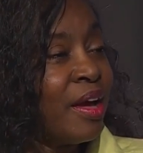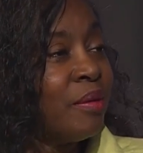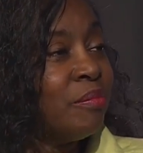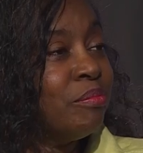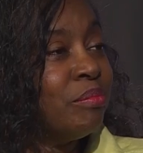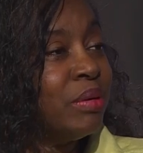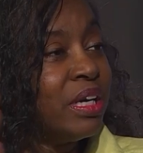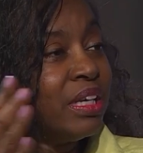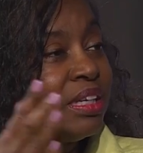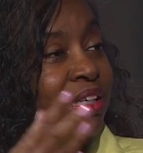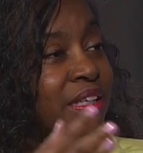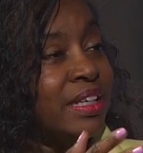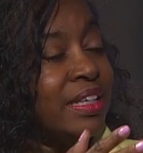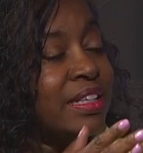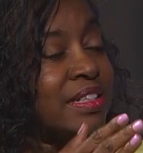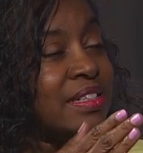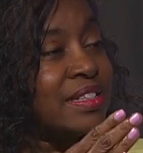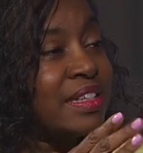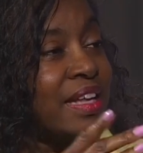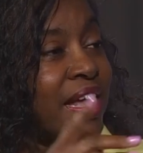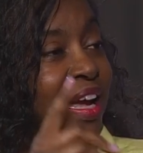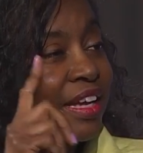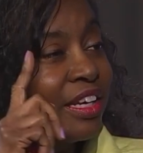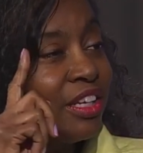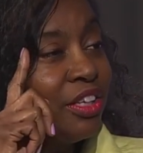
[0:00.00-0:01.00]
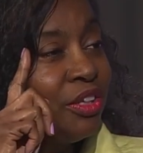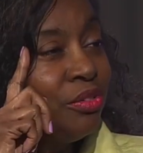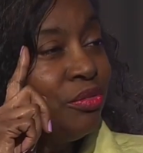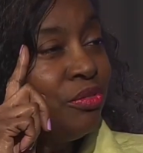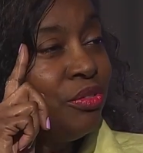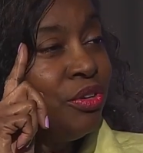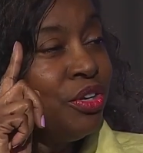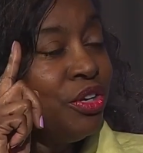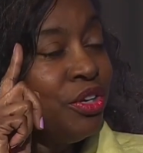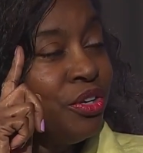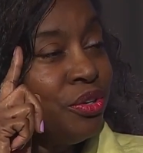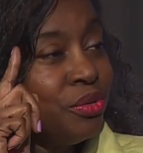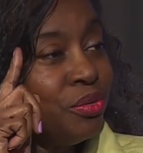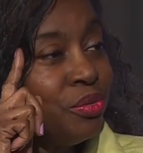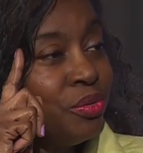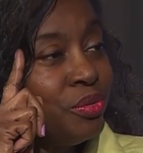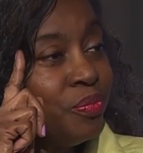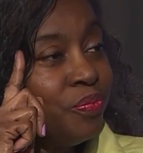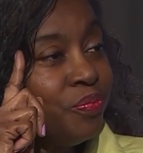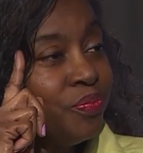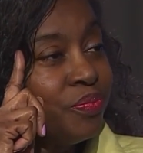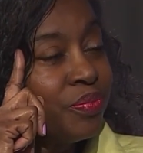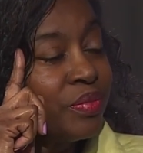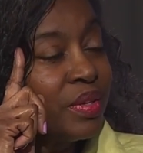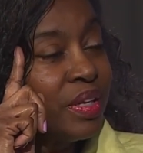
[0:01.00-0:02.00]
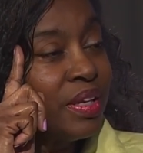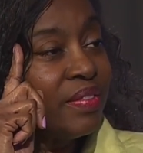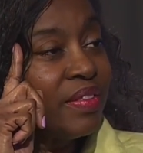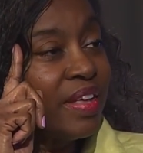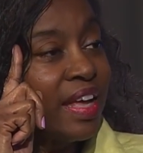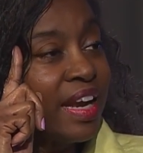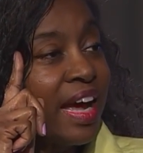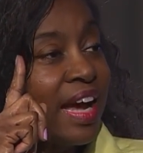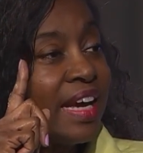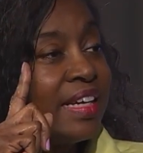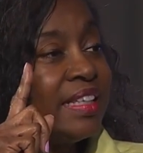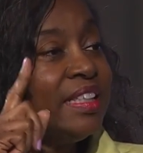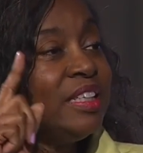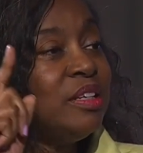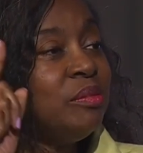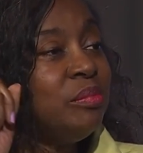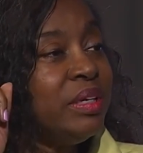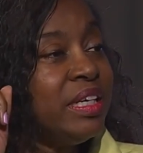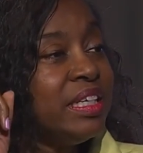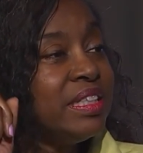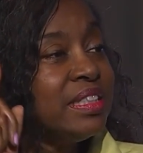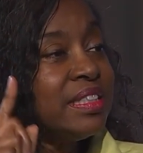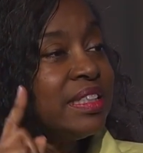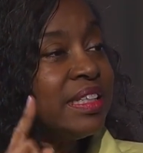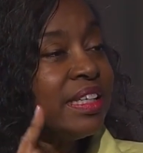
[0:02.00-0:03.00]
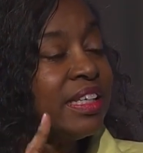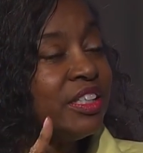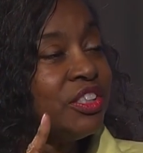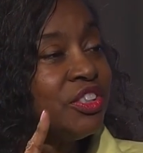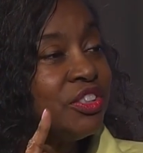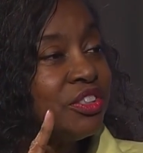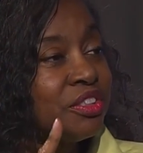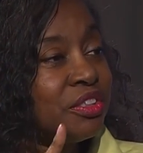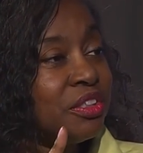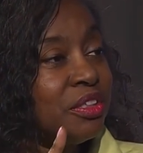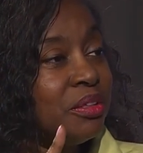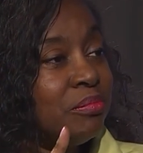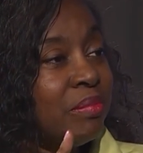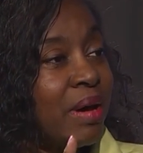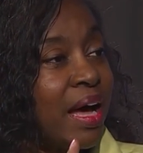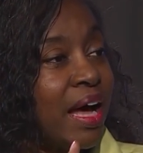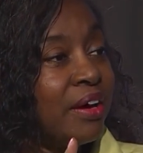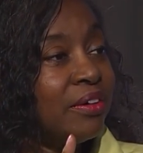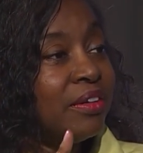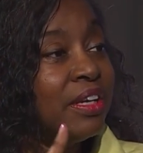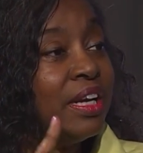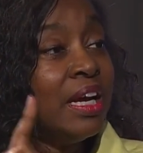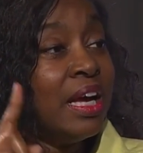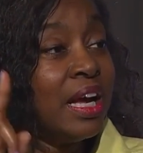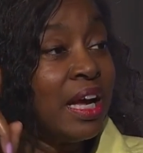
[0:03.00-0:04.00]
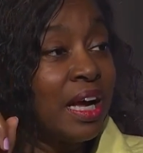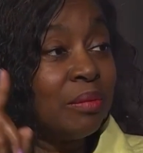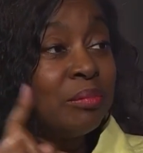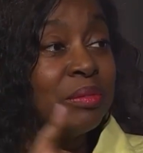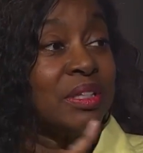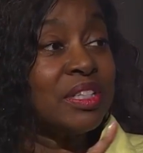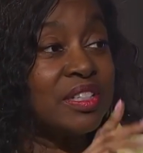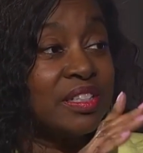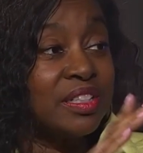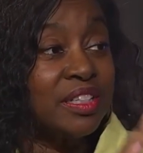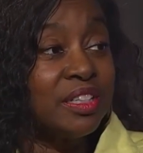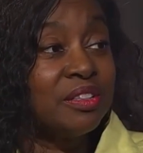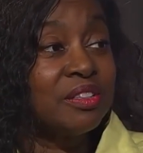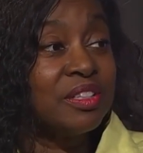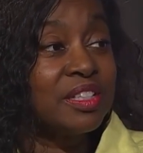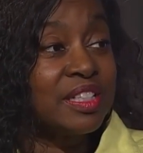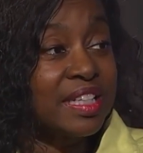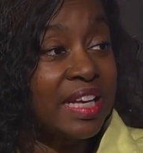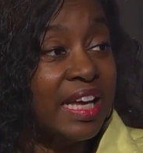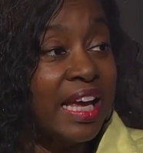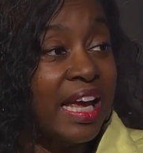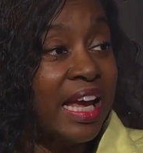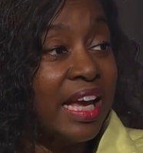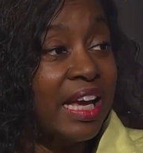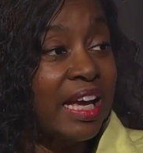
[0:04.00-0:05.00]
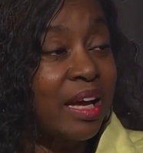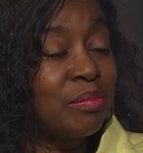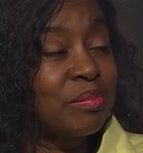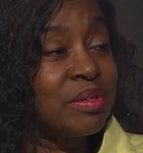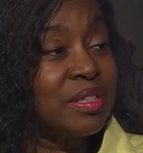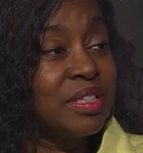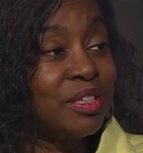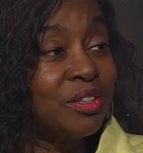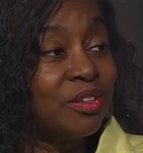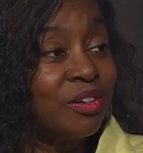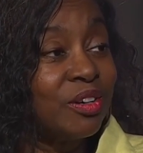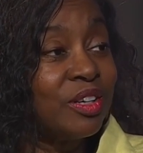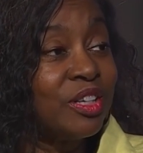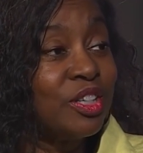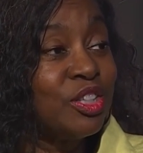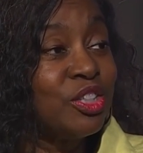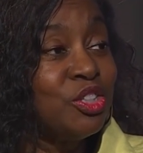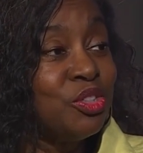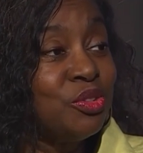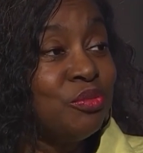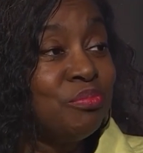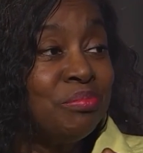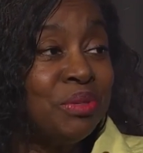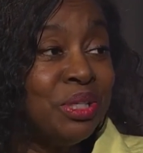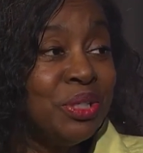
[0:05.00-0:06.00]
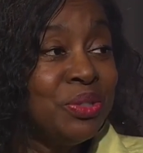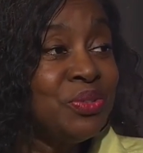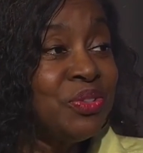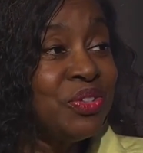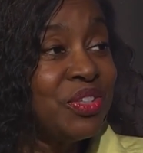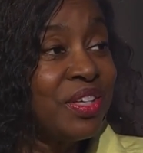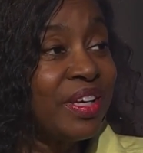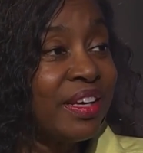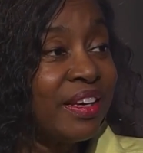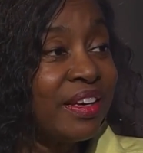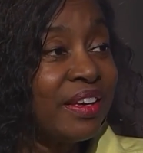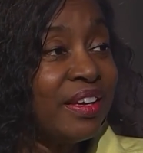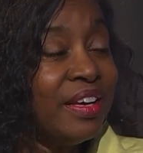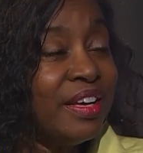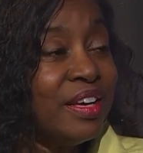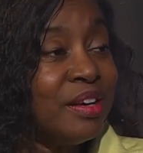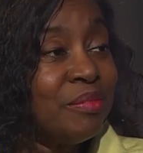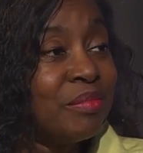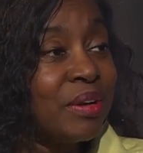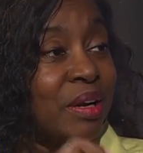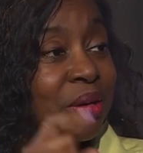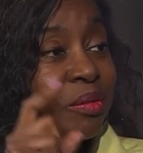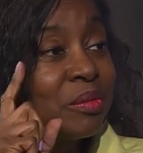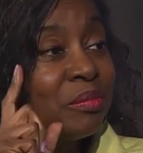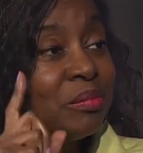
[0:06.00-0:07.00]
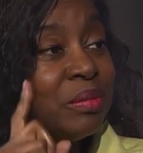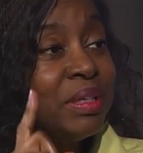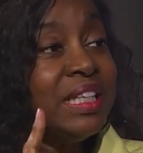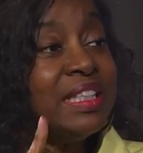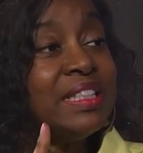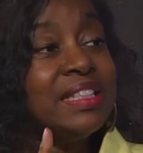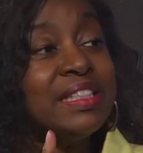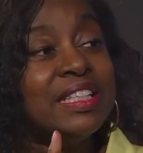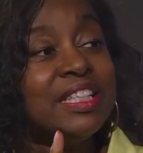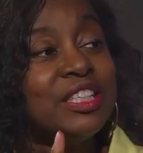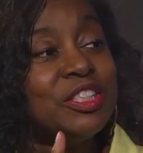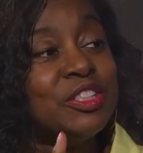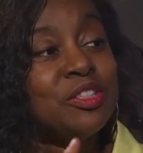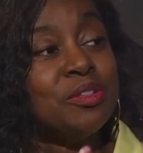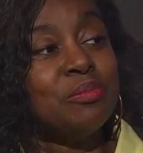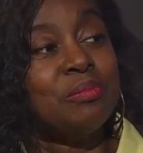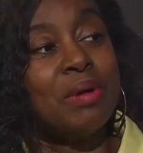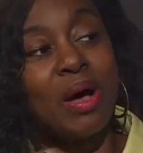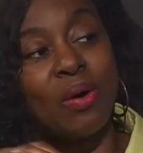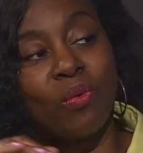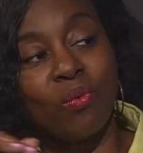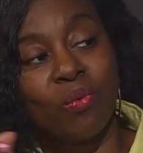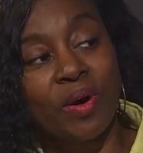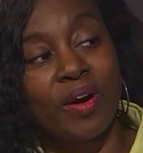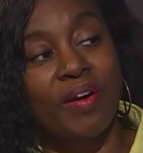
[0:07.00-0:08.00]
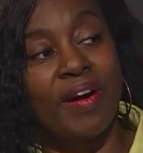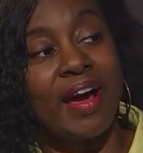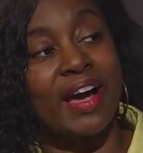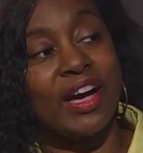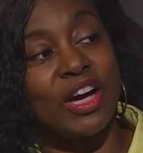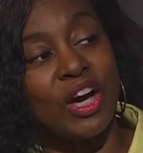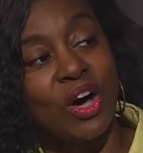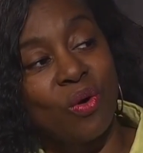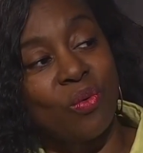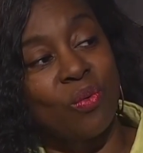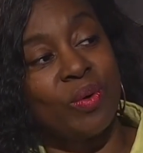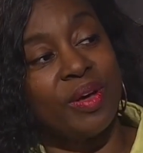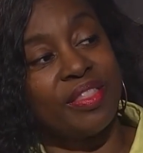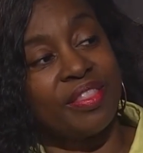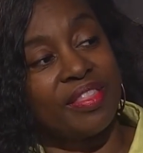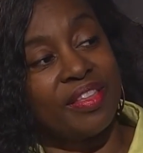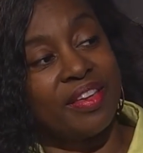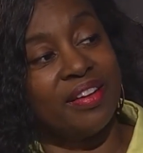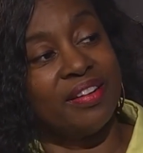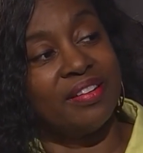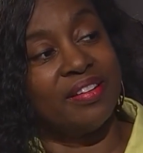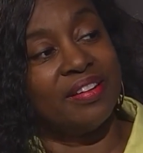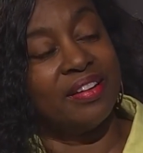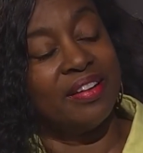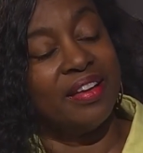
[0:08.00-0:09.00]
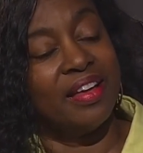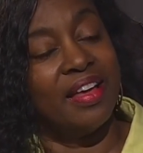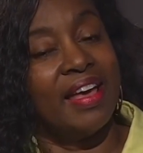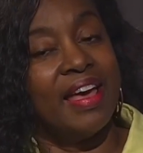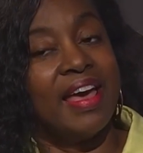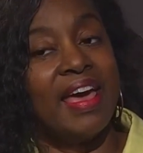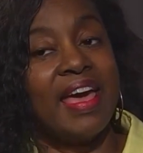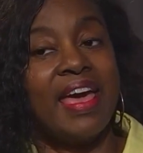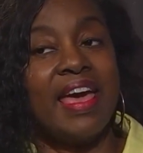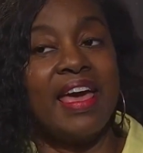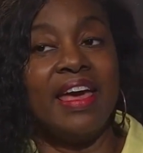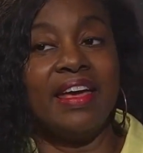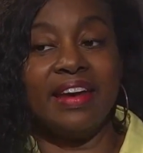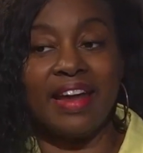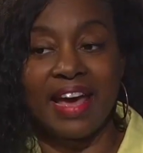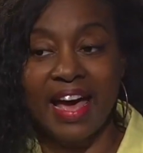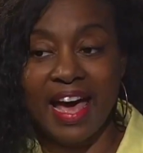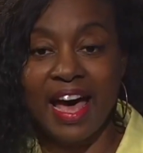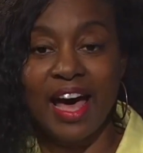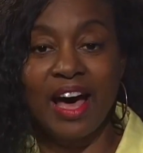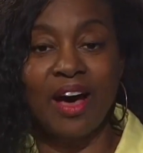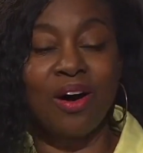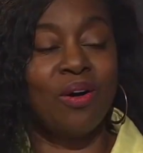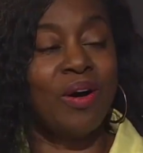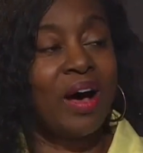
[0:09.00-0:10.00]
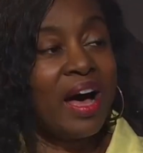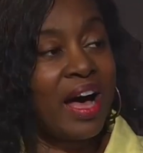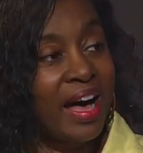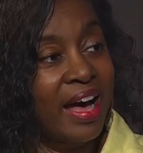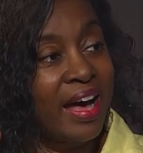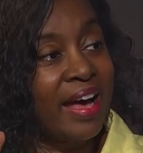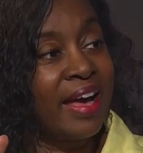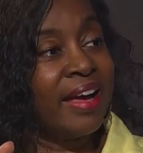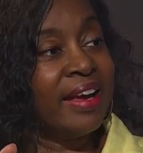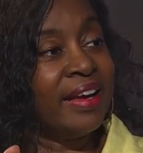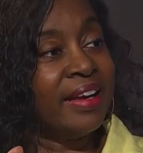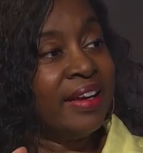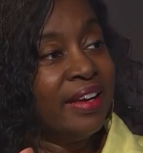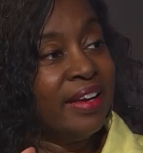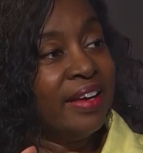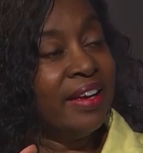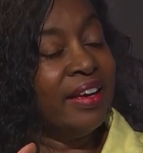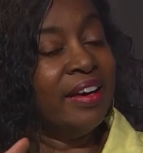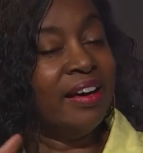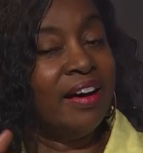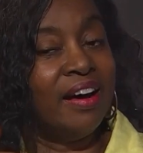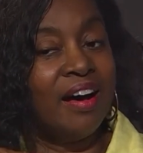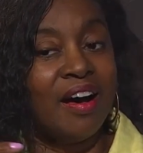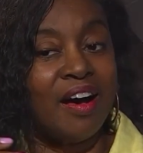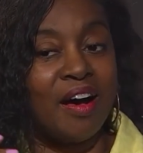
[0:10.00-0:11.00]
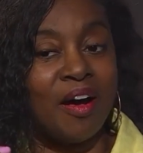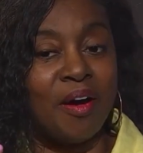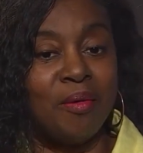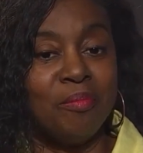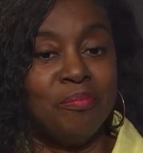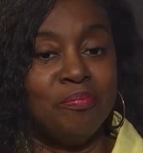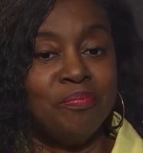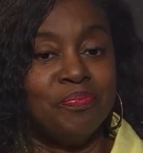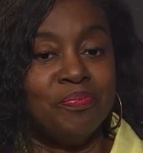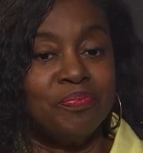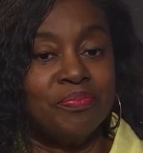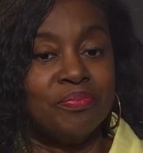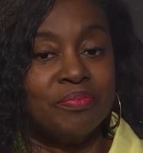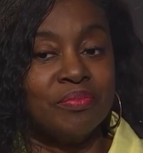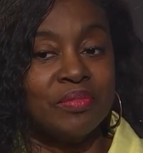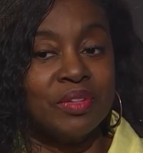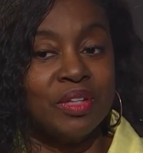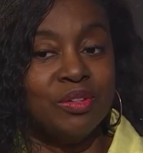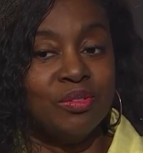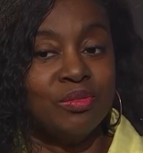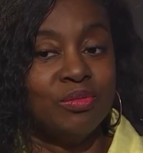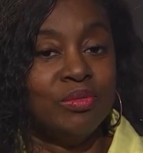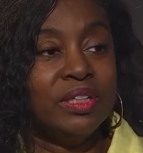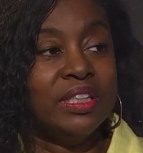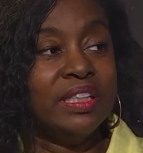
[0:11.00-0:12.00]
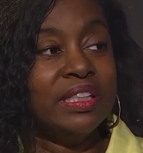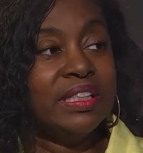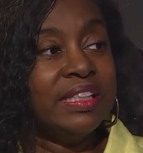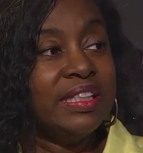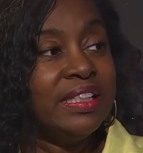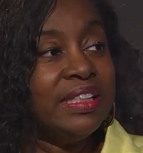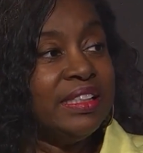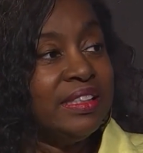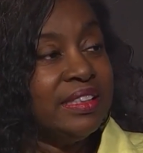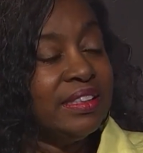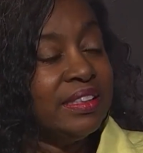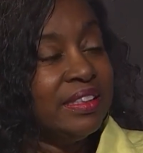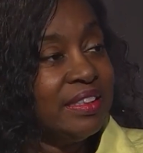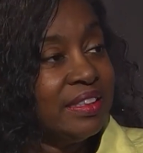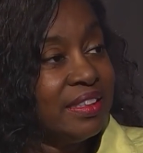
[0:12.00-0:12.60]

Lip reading: But it's like you knew that I need to be intentional about, I'm going to still sing, I'm still going to do music, but I'm going to be intentional about where I go with it and how I really